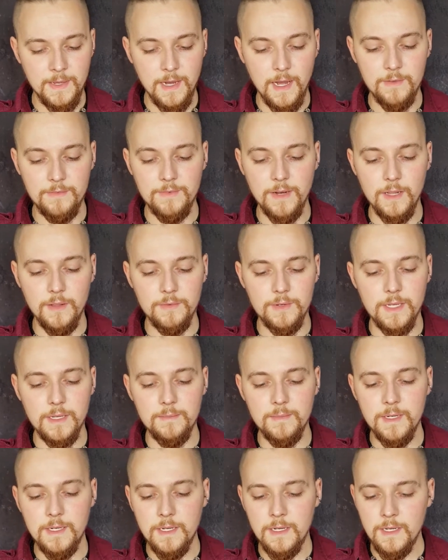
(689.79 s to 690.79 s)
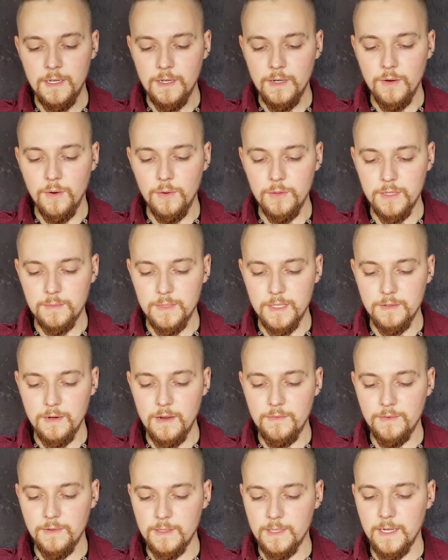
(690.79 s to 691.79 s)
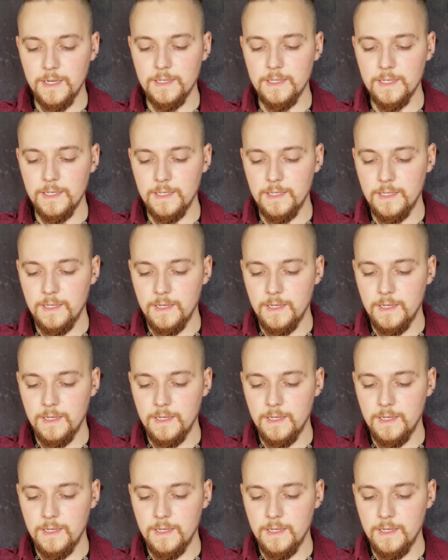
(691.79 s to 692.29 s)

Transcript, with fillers: I followed him, holding my rifle tightly.